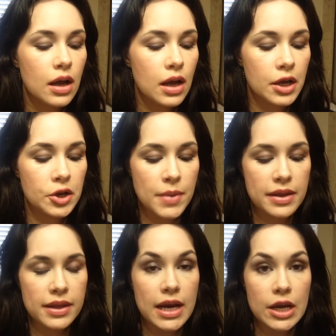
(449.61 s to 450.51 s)
Um,
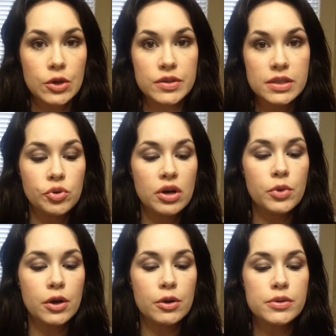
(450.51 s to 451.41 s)
and then I used
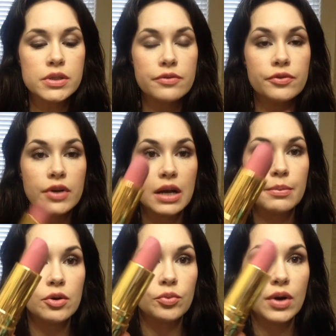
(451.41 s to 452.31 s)
Primrose
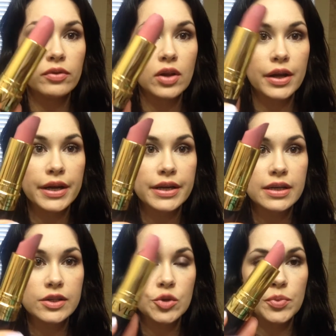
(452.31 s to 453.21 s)
from
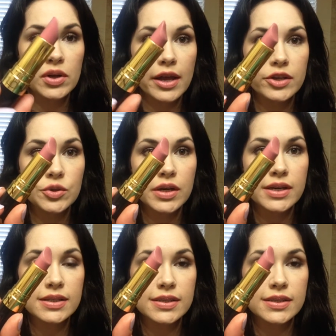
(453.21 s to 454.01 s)
Revlon Super Lustrous.